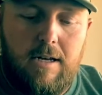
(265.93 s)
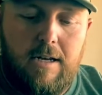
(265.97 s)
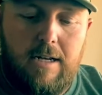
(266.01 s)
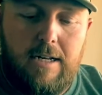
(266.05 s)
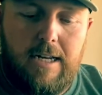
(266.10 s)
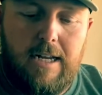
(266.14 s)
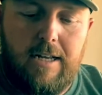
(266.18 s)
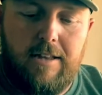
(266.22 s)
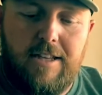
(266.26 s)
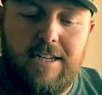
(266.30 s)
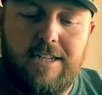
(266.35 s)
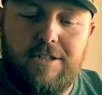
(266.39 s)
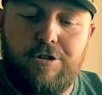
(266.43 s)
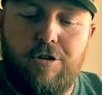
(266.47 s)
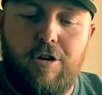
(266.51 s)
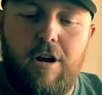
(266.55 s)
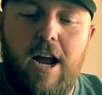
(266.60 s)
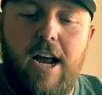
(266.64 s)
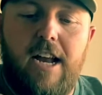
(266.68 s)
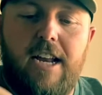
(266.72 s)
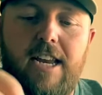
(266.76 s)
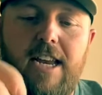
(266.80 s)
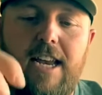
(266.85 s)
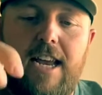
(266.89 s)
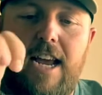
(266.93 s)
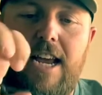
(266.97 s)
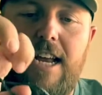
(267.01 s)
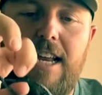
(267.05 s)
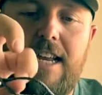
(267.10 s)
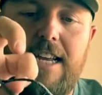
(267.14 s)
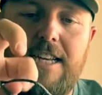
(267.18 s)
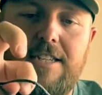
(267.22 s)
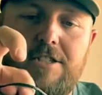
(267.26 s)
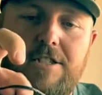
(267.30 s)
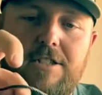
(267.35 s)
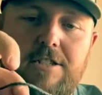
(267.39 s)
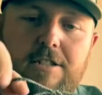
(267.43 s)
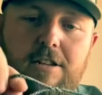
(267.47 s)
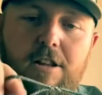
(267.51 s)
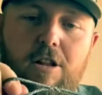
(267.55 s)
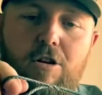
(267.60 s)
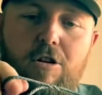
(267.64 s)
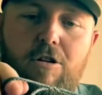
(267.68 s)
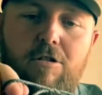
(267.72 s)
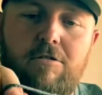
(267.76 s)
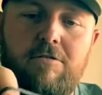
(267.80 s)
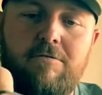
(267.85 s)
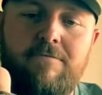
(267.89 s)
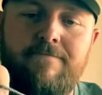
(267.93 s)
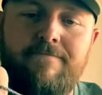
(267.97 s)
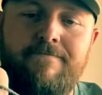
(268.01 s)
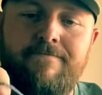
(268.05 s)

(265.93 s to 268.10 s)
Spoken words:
Now these are 88 inches long,